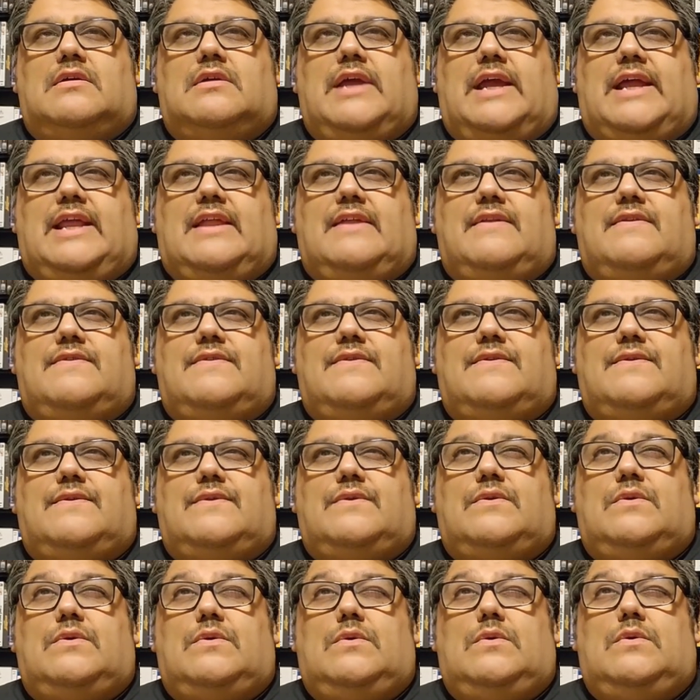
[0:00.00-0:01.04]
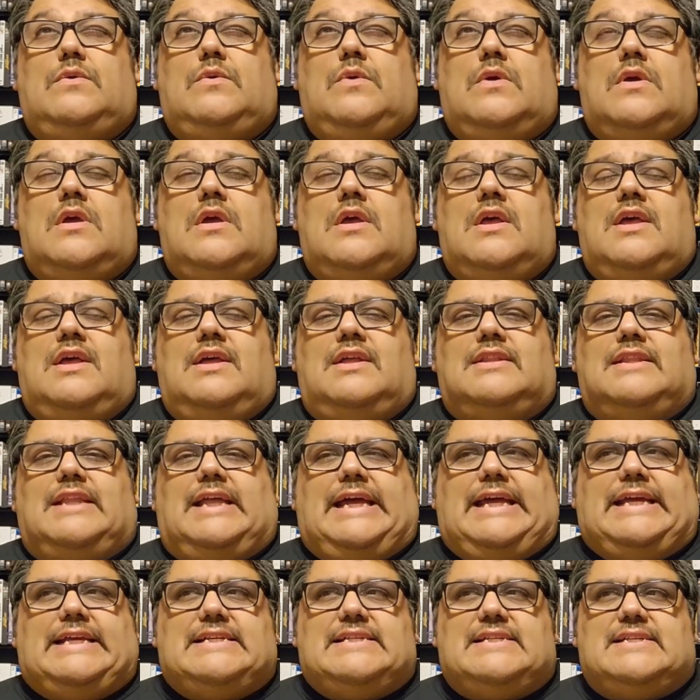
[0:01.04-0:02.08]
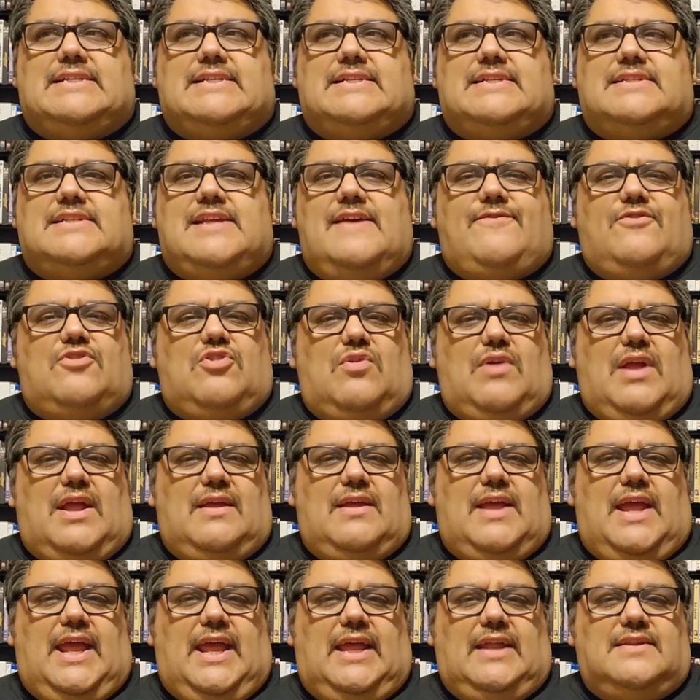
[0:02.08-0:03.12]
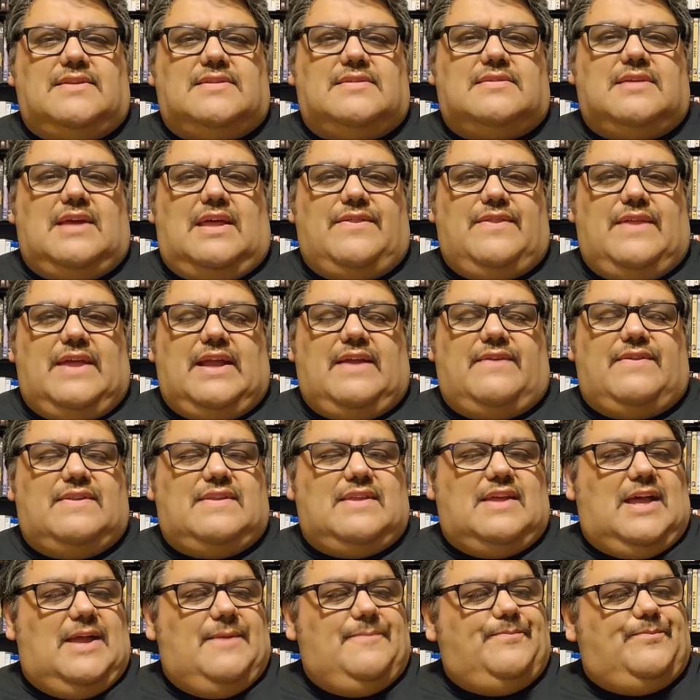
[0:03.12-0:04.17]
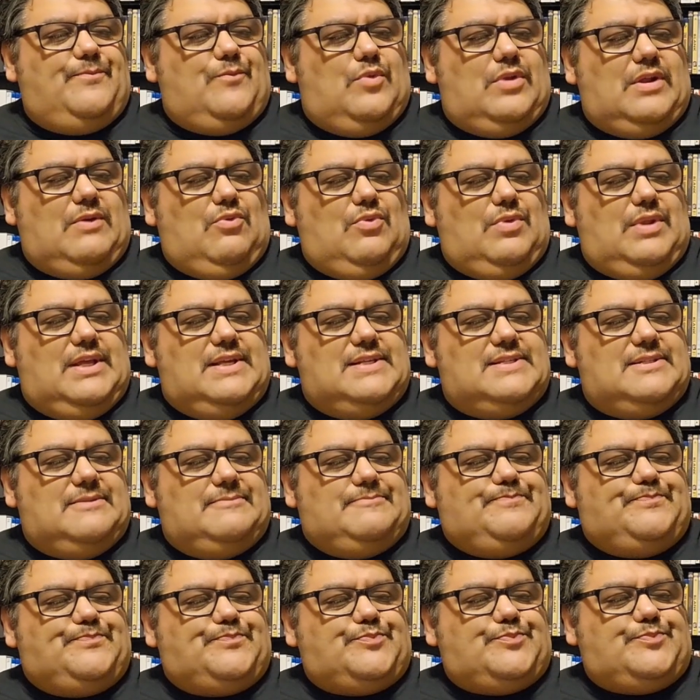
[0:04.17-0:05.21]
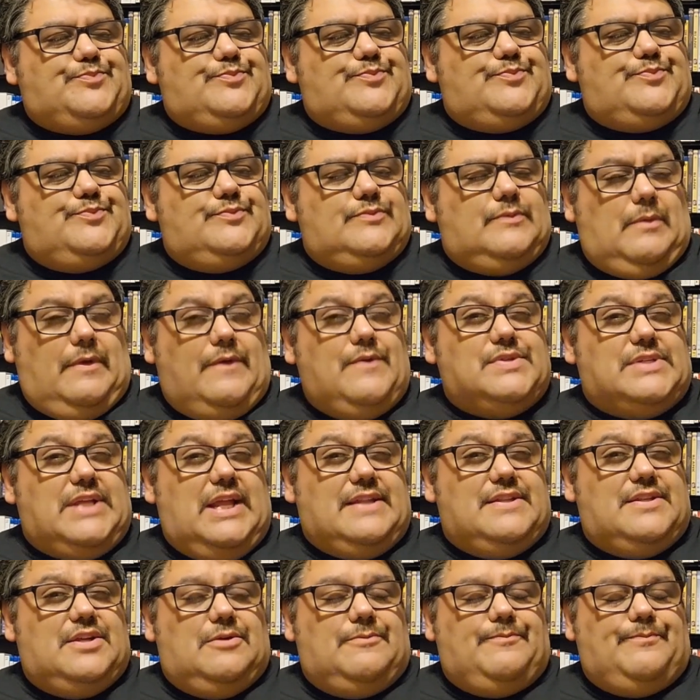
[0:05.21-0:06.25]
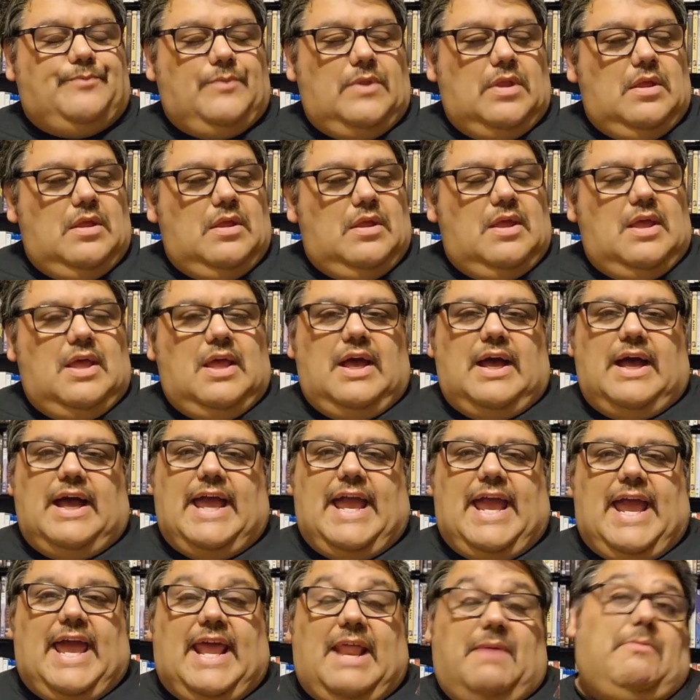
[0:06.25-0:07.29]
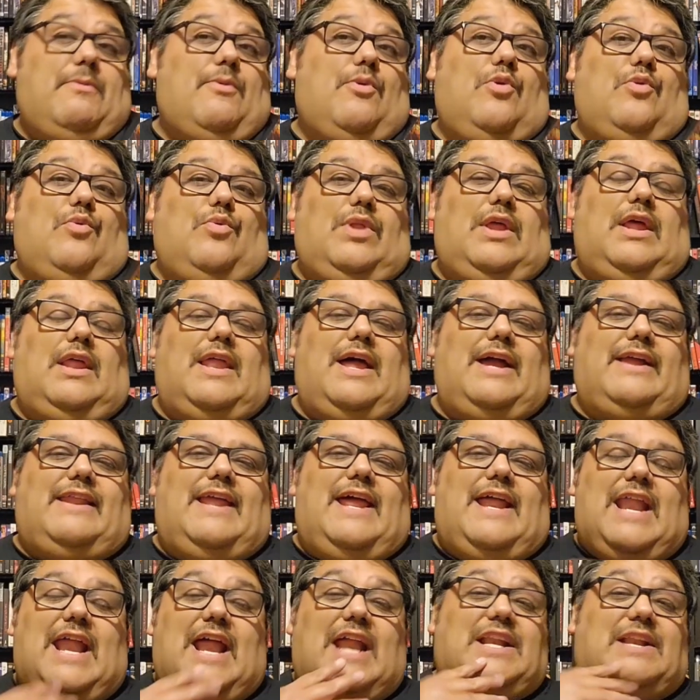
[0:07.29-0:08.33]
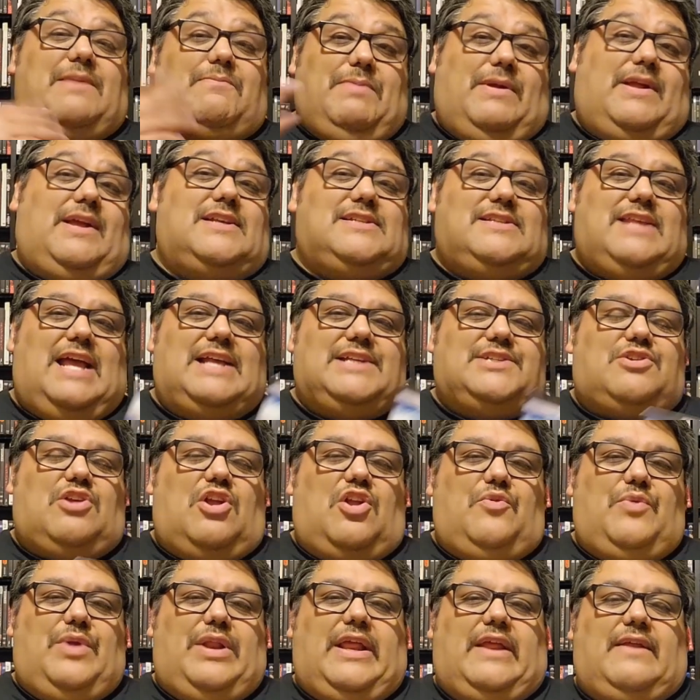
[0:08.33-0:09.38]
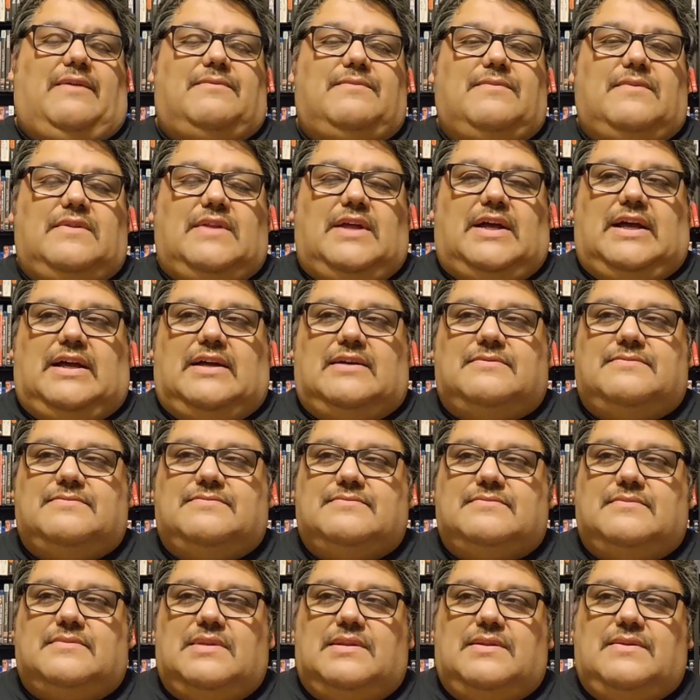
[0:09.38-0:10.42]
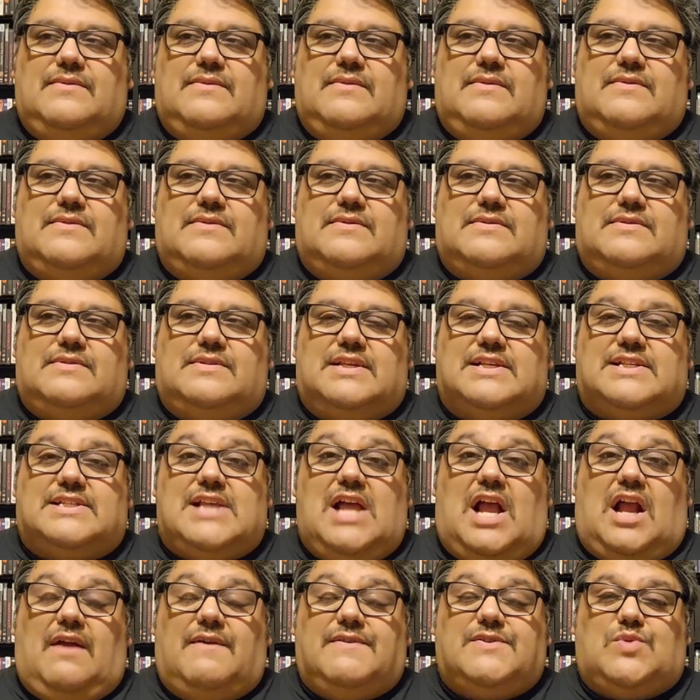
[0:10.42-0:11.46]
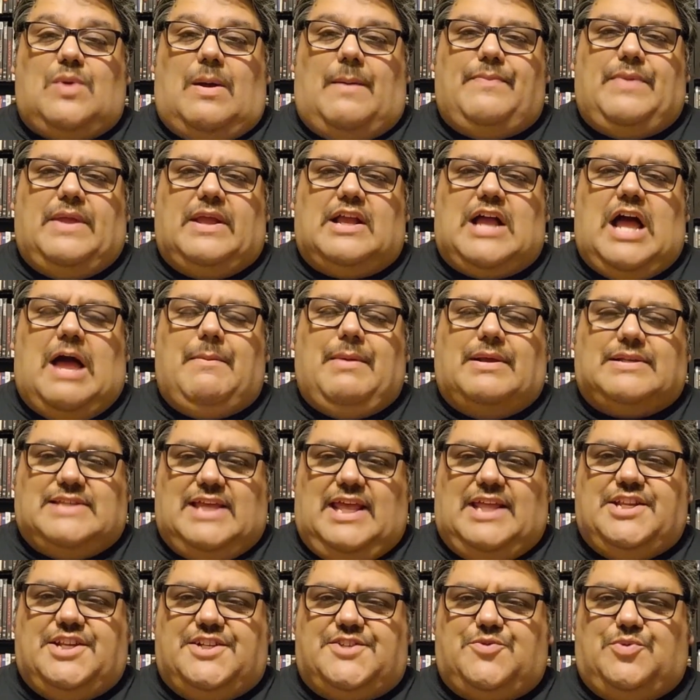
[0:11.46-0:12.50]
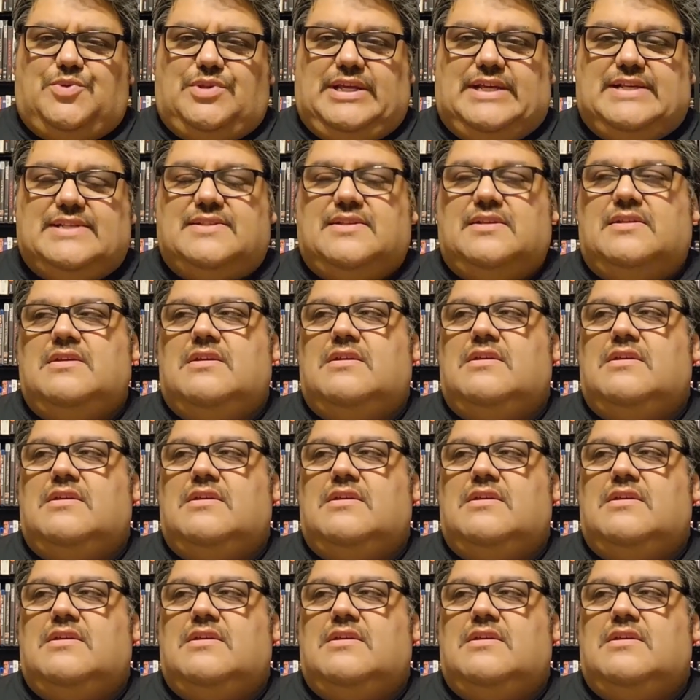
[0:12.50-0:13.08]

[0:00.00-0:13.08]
82, like 7 or 8, I think, at the time when it released. I think it was '82, and I remember really liking that because I started reading the Saga of Swamp Thing comics that I just released